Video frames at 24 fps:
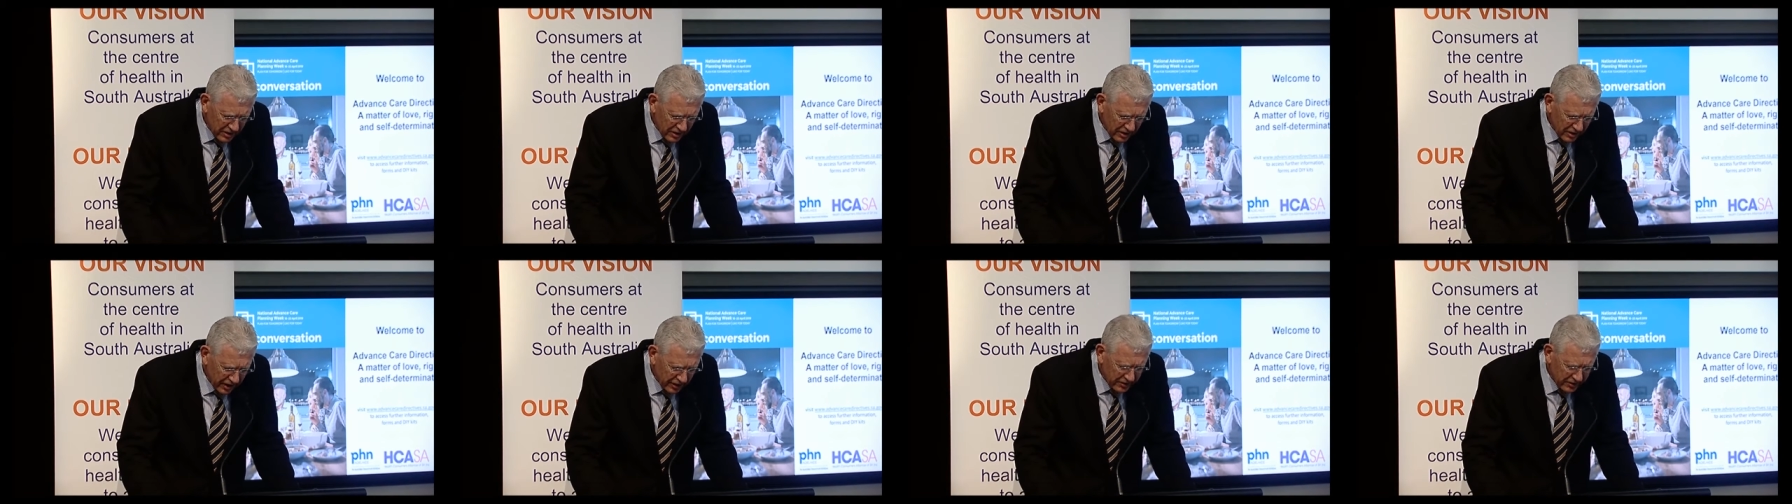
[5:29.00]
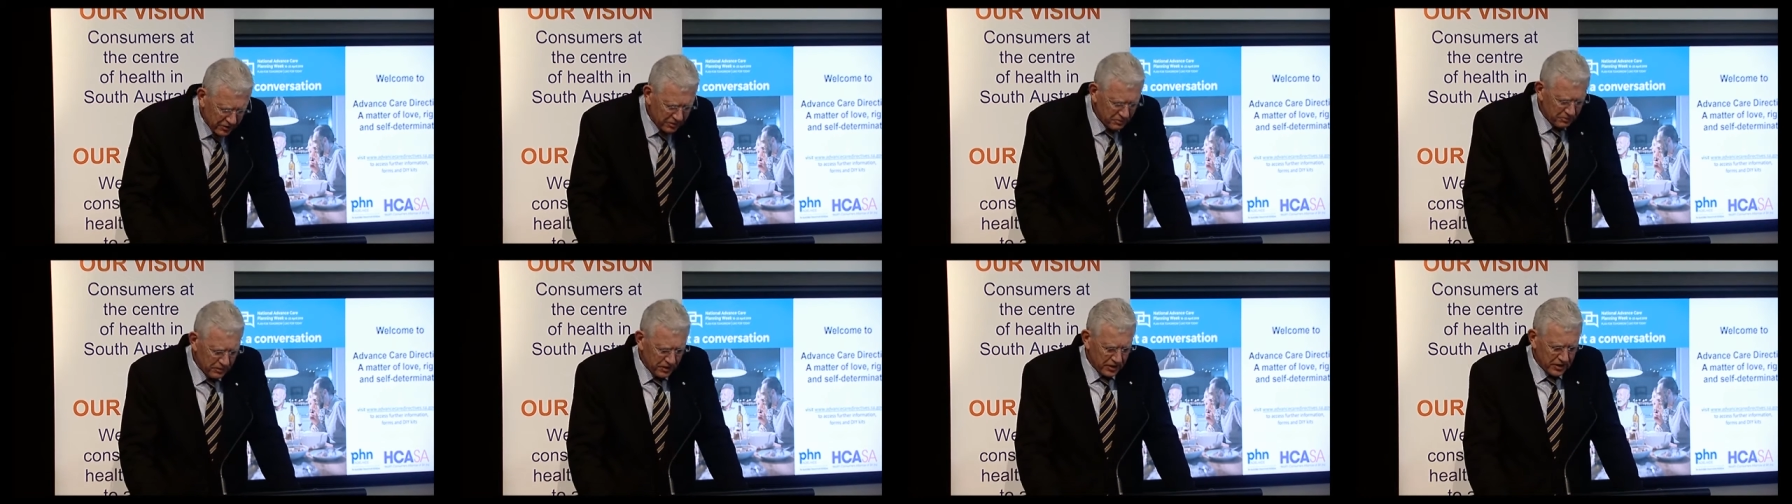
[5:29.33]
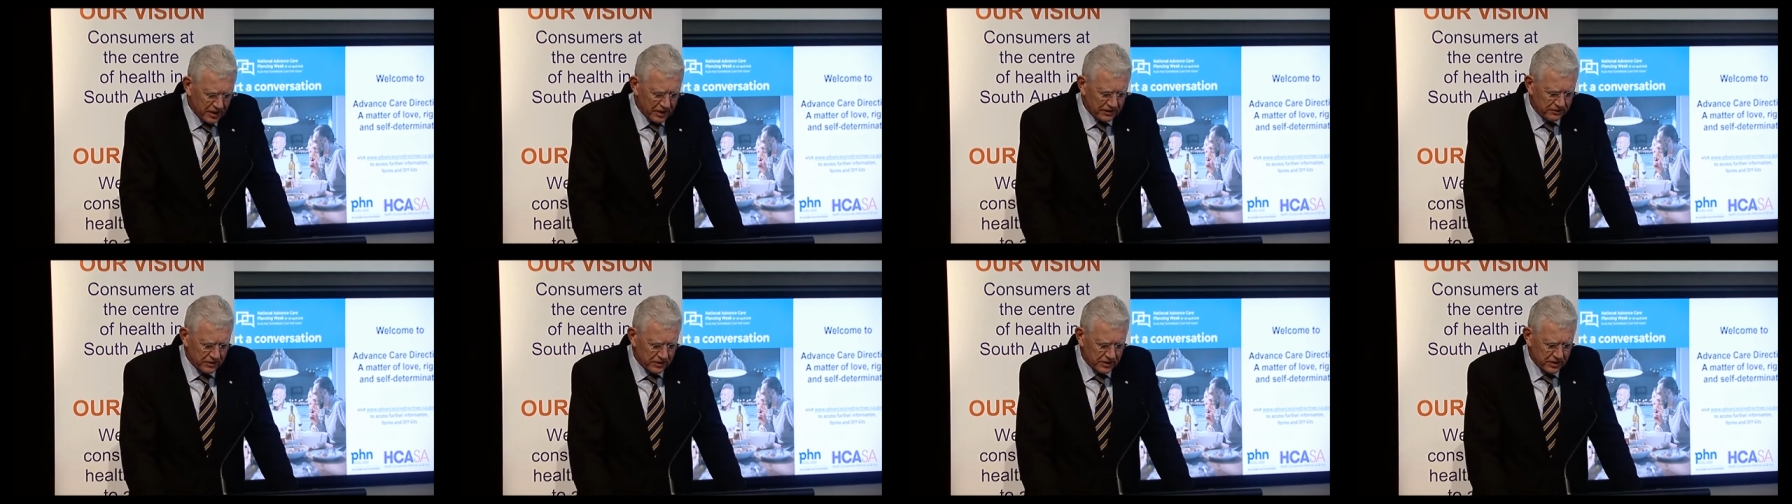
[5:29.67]
I couldn't
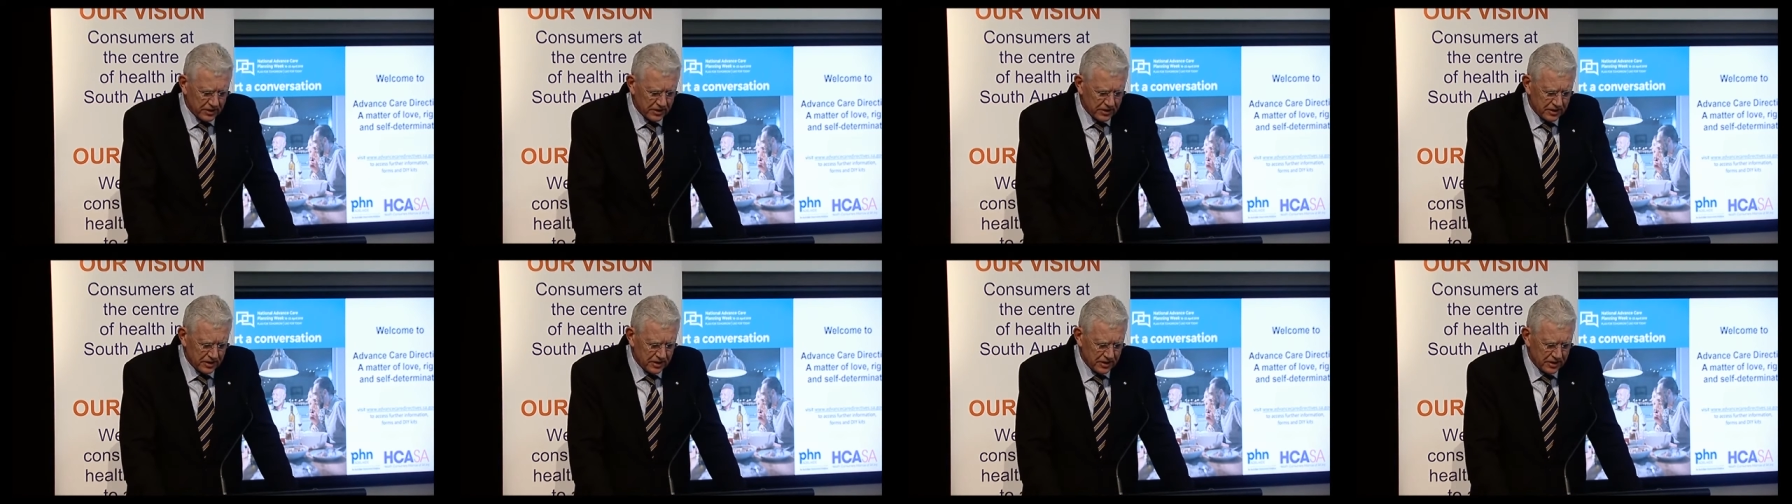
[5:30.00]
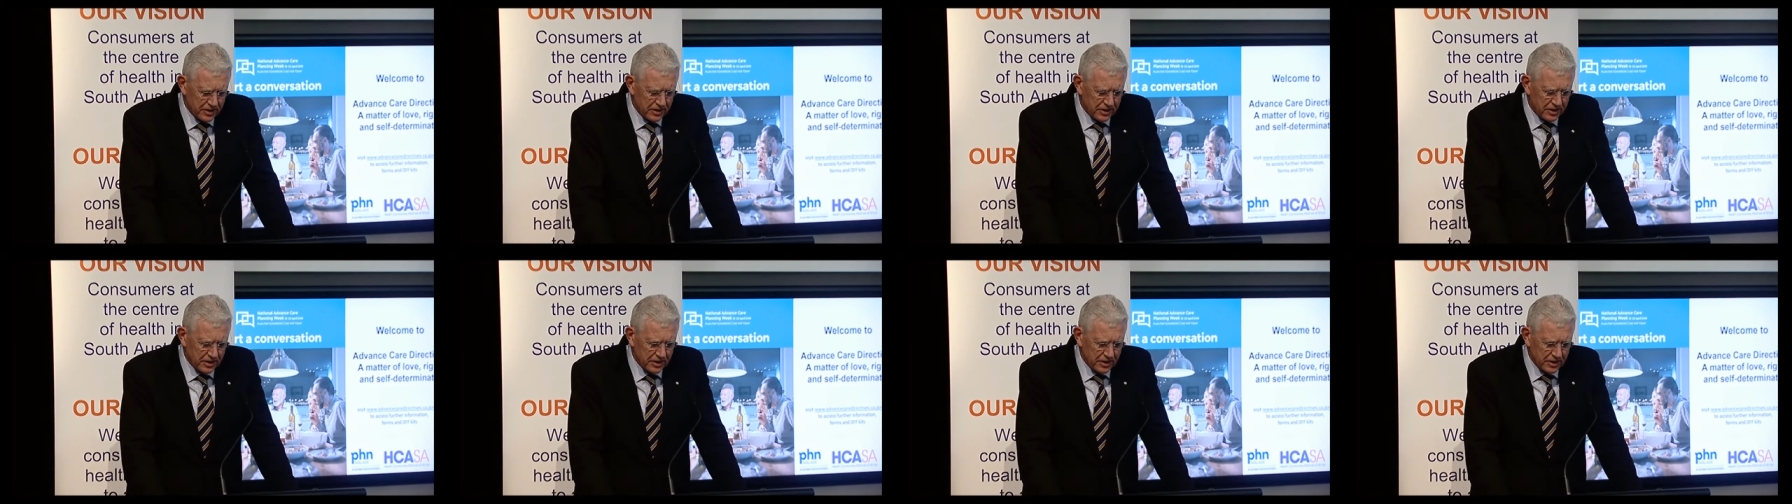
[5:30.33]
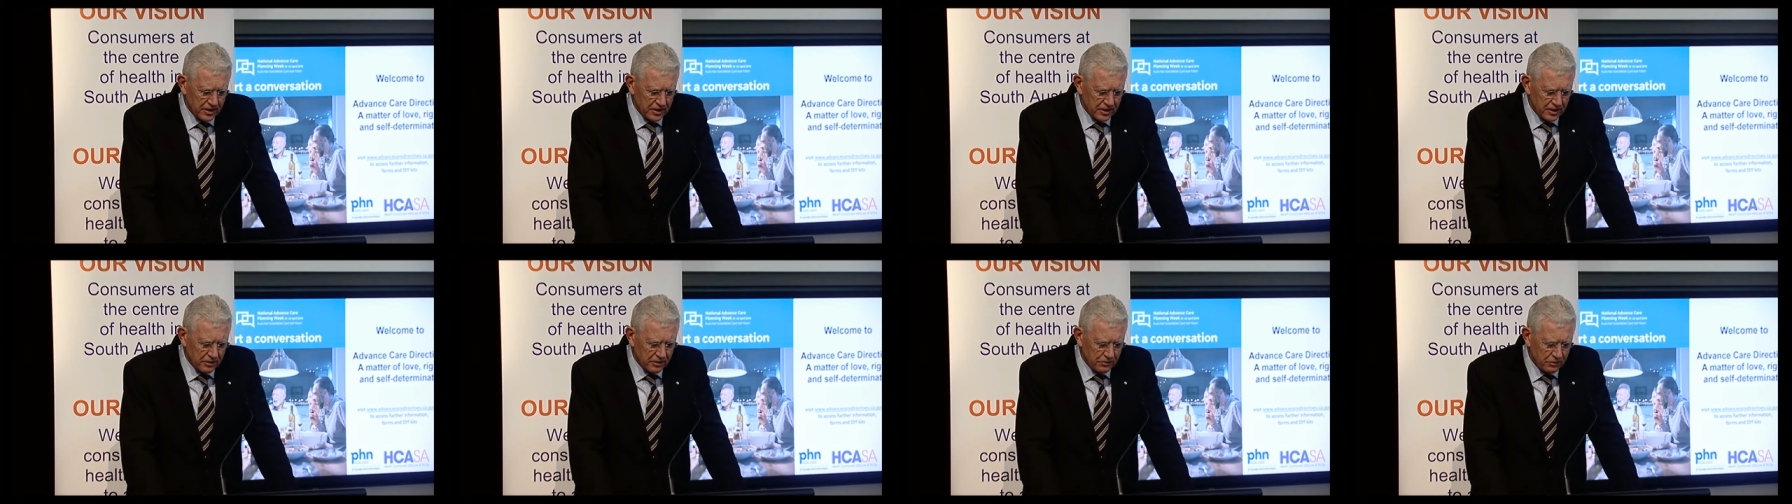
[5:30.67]
believe it.
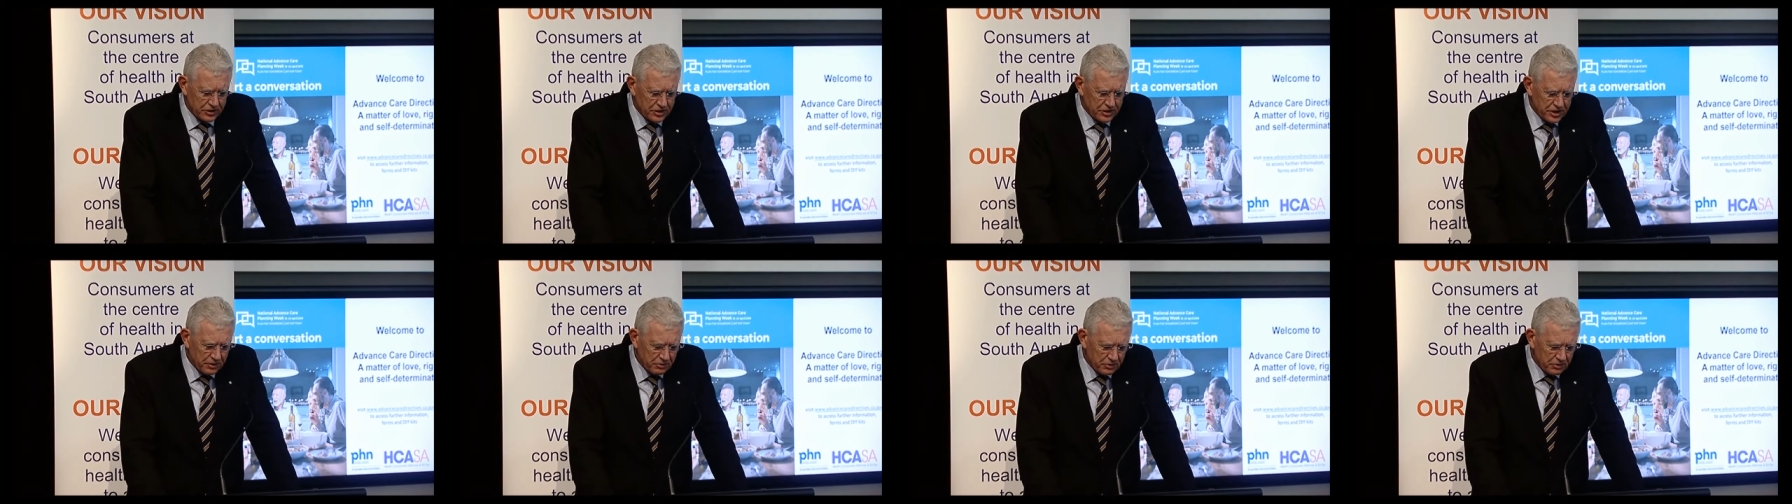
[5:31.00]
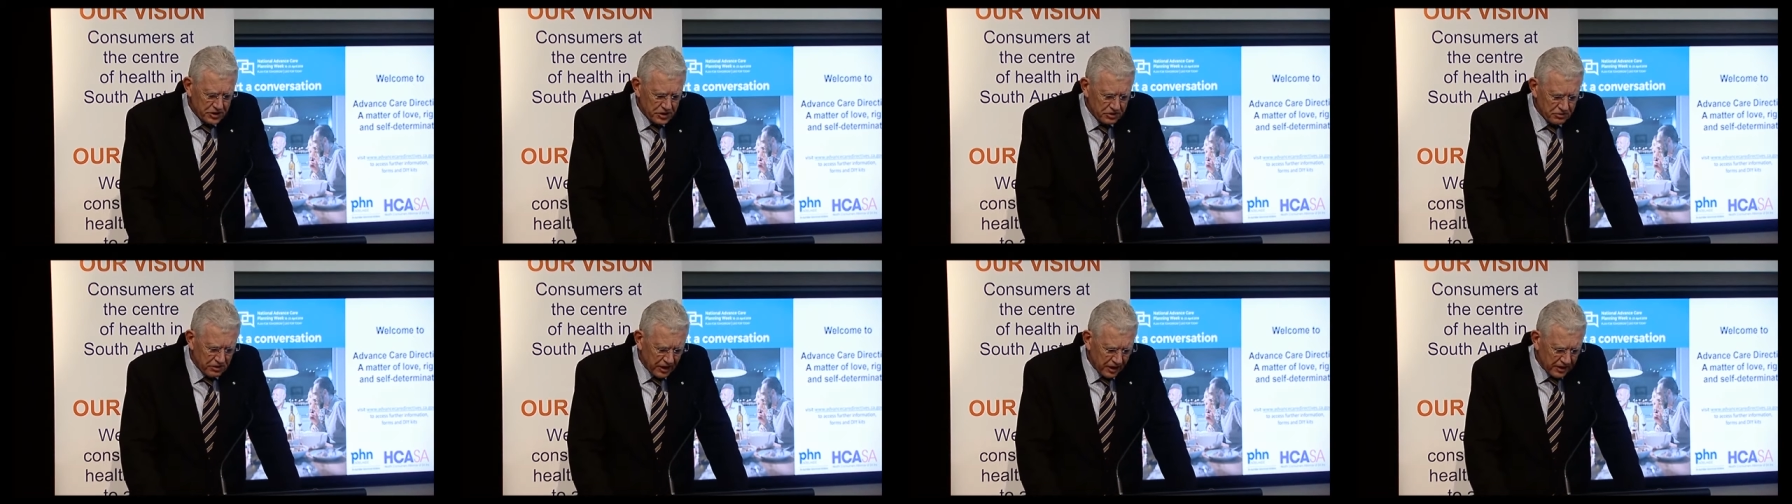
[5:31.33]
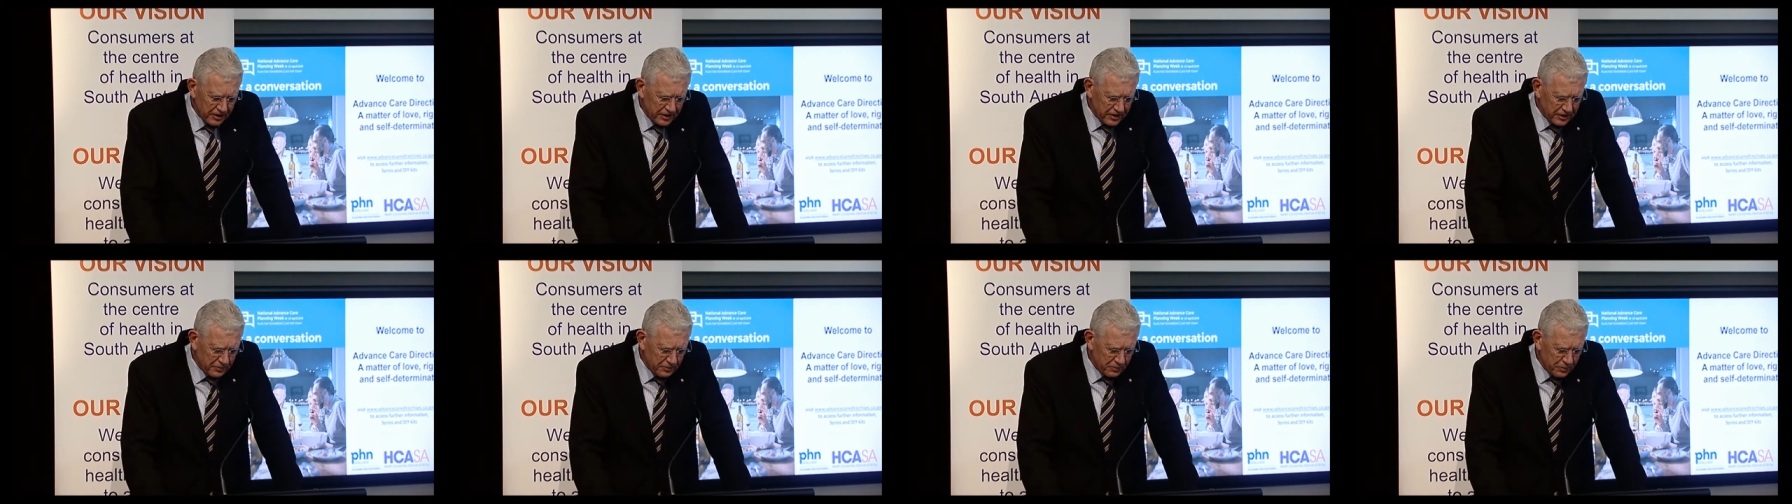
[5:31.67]
Richie was
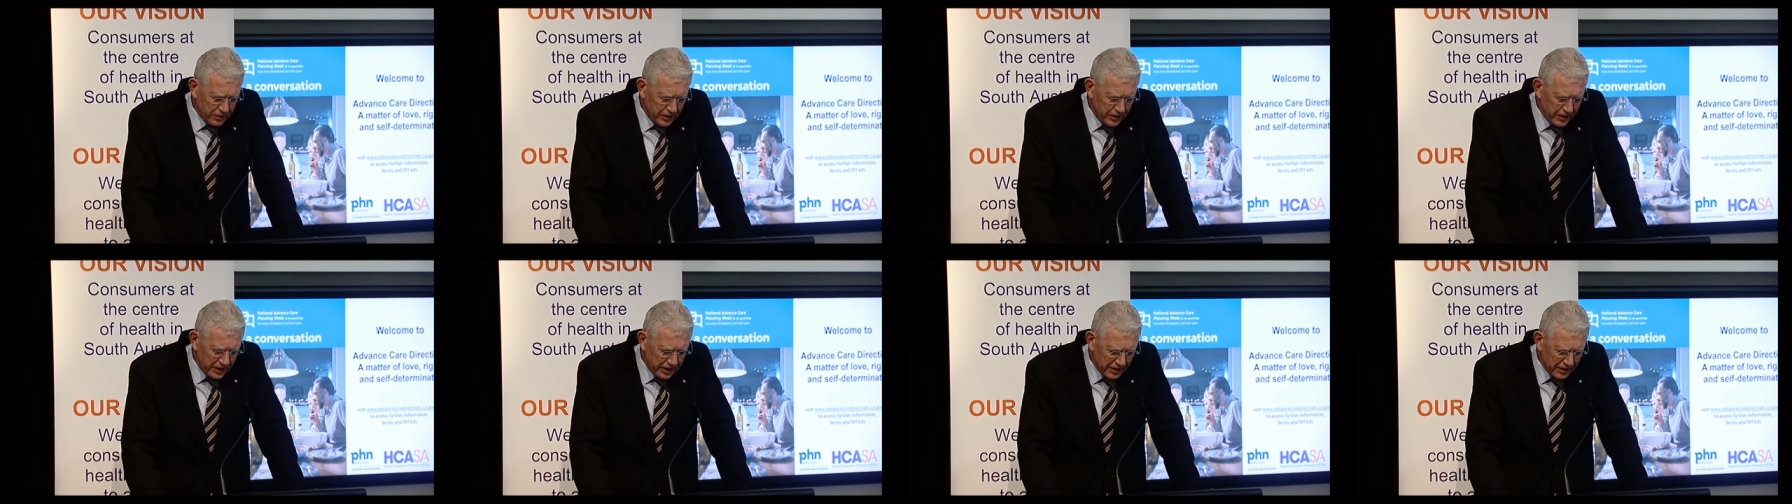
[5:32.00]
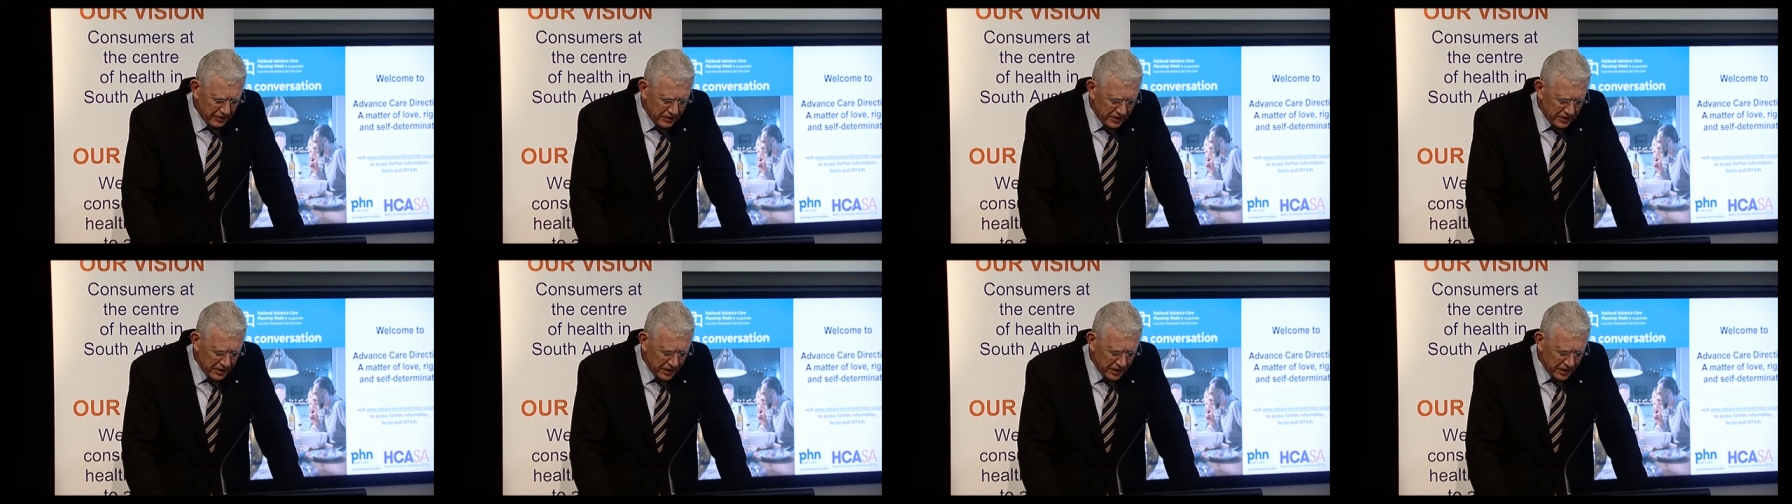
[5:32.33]
struggling to breathe.